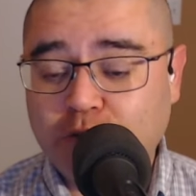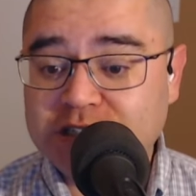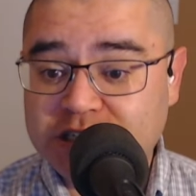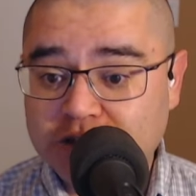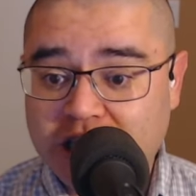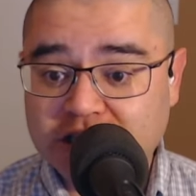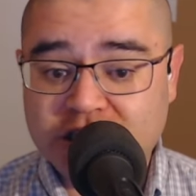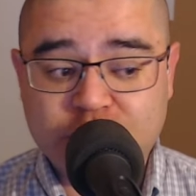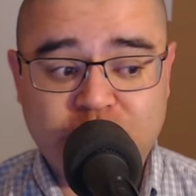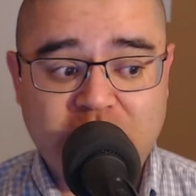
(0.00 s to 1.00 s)
I would still get in
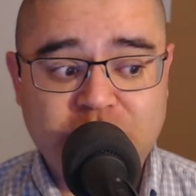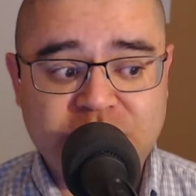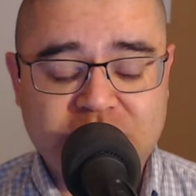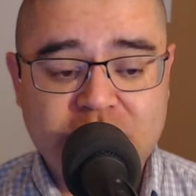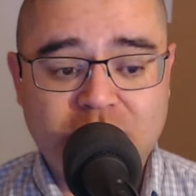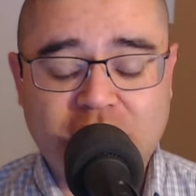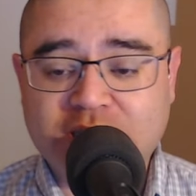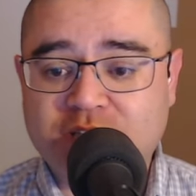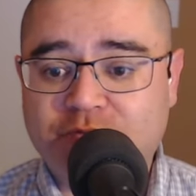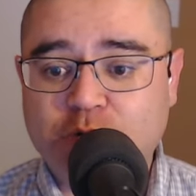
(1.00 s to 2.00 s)
touch with APC.
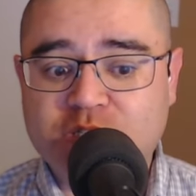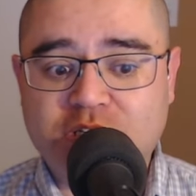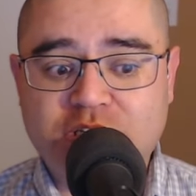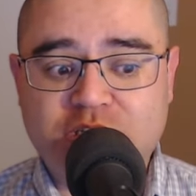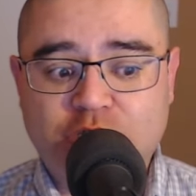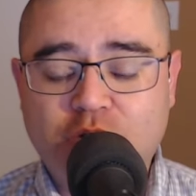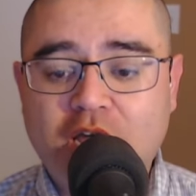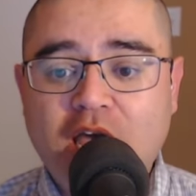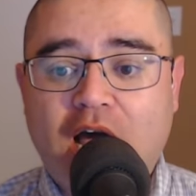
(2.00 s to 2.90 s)
That's the first thing to do.